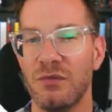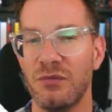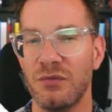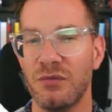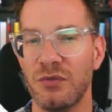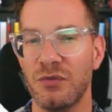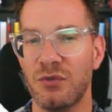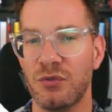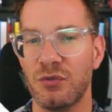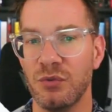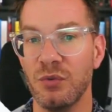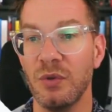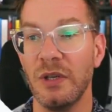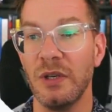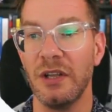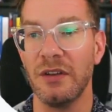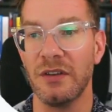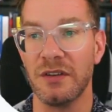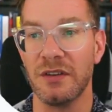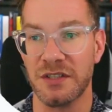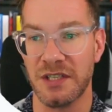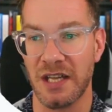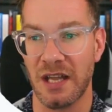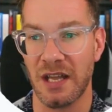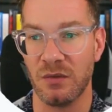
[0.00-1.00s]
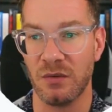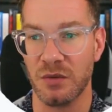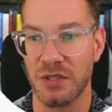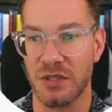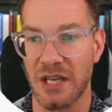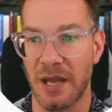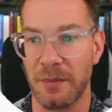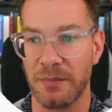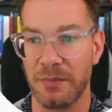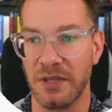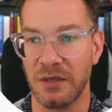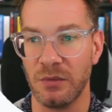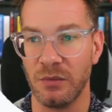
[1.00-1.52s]
truly understand what's
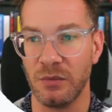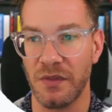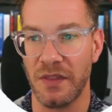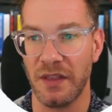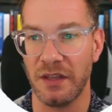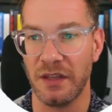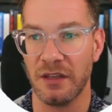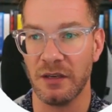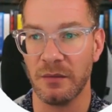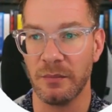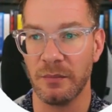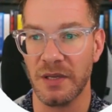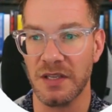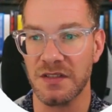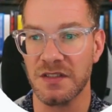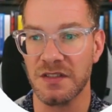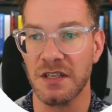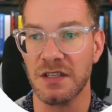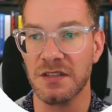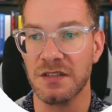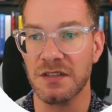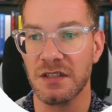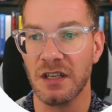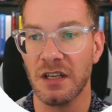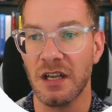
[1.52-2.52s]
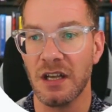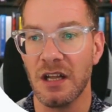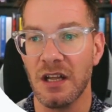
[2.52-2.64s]
happening within their business.